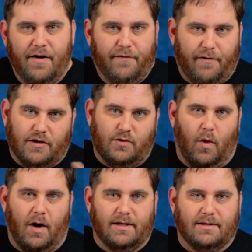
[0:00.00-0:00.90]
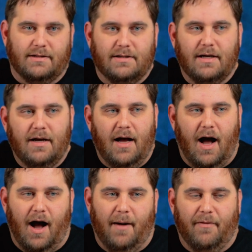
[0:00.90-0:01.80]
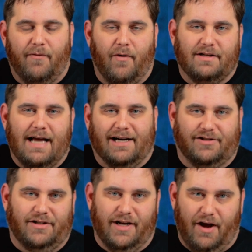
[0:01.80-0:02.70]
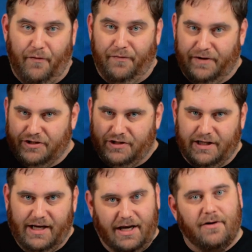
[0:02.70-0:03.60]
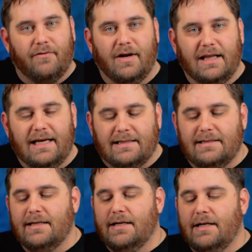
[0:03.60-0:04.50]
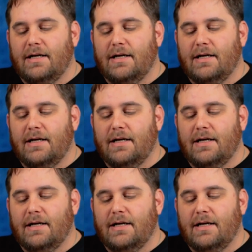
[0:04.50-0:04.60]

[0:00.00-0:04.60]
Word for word: first ones uh, before it's actually officially released.